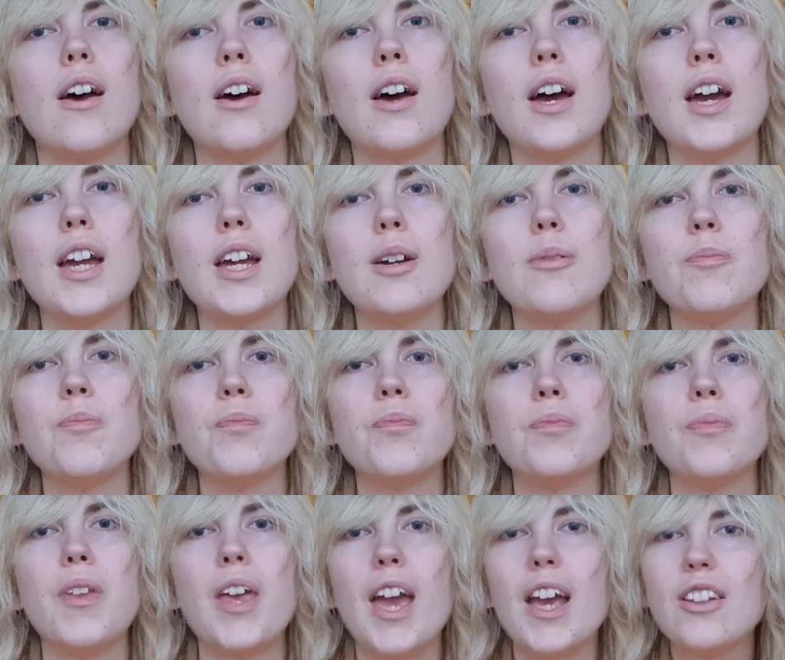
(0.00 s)
I am
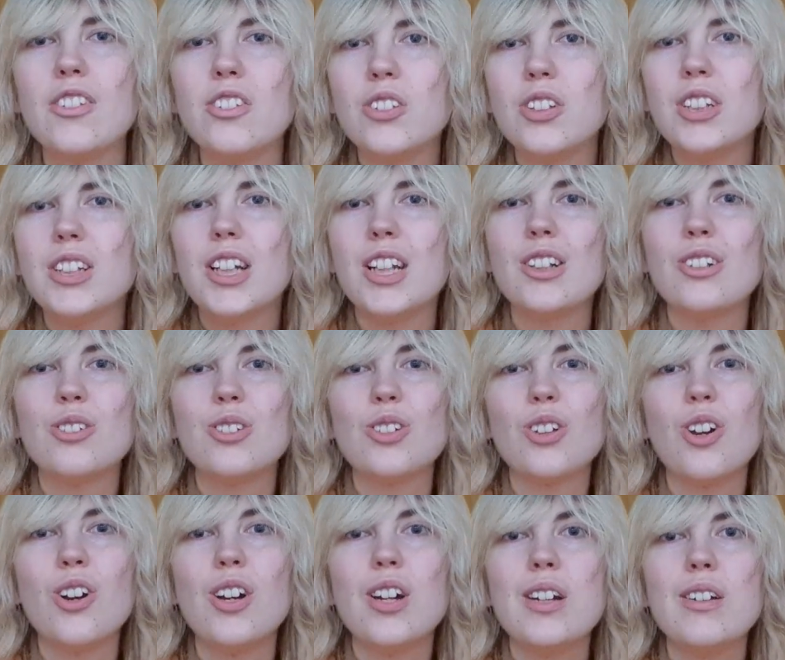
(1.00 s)
actually not
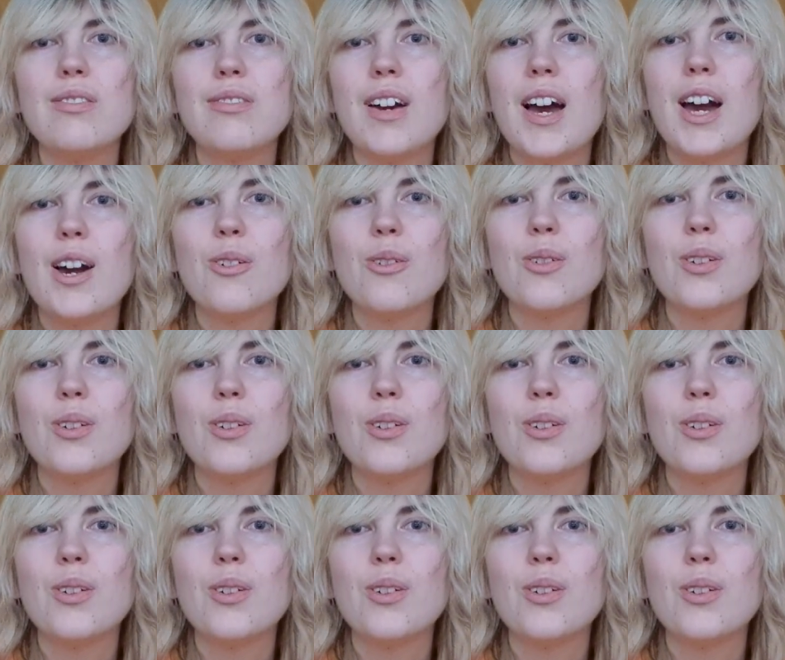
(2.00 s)
sure if I